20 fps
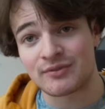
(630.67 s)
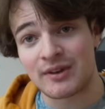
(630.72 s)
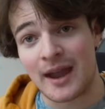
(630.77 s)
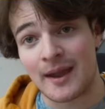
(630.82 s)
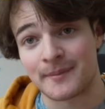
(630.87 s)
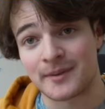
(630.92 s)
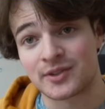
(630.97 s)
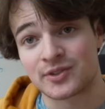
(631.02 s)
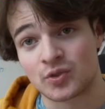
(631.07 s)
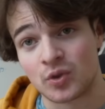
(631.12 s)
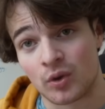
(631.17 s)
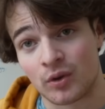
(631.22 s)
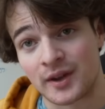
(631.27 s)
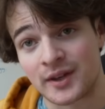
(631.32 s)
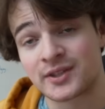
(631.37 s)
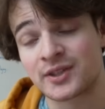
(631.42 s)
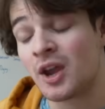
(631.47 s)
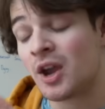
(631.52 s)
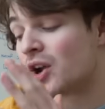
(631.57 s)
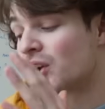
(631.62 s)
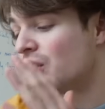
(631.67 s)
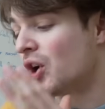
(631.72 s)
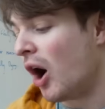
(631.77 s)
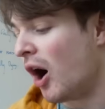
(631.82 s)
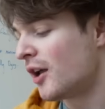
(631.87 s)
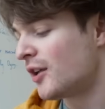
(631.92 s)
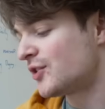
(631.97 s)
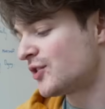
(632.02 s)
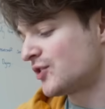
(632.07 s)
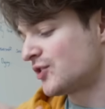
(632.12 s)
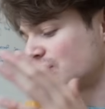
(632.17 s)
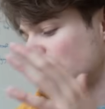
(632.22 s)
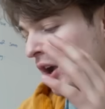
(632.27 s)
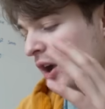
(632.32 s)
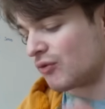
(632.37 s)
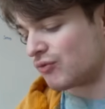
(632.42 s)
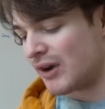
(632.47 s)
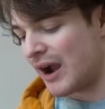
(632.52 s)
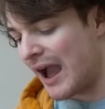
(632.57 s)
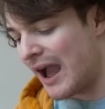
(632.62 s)
RAM and storage, costs
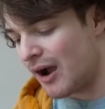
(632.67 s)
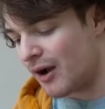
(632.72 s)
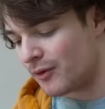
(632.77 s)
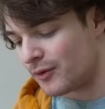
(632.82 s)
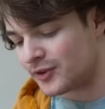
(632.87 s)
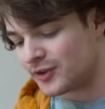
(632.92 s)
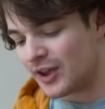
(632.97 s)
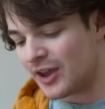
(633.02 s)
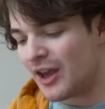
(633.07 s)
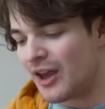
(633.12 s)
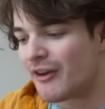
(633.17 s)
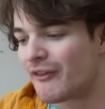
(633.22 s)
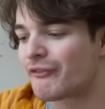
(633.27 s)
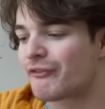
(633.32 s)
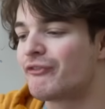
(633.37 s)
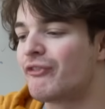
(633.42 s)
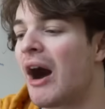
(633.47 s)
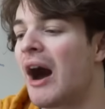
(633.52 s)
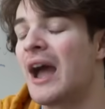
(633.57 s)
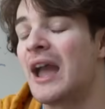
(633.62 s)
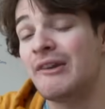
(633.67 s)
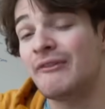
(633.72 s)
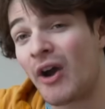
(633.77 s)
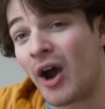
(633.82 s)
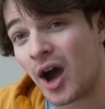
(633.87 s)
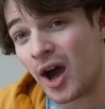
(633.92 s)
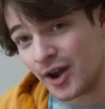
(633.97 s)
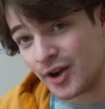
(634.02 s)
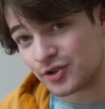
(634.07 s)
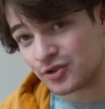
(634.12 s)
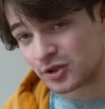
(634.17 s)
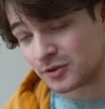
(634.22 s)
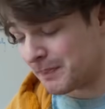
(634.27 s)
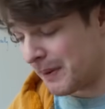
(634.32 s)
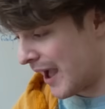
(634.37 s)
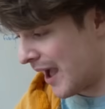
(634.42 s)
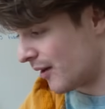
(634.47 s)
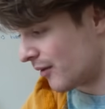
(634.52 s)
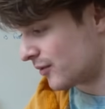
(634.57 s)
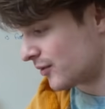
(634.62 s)
around £500
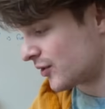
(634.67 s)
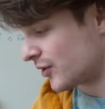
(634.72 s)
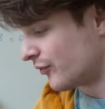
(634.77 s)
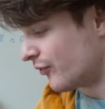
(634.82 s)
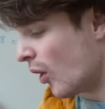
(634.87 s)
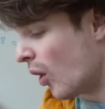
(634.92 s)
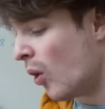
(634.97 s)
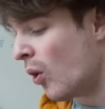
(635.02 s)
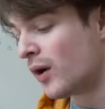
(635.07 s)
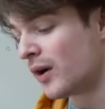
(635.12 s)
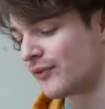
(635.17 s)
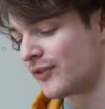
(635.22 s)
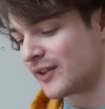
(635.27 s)
for all of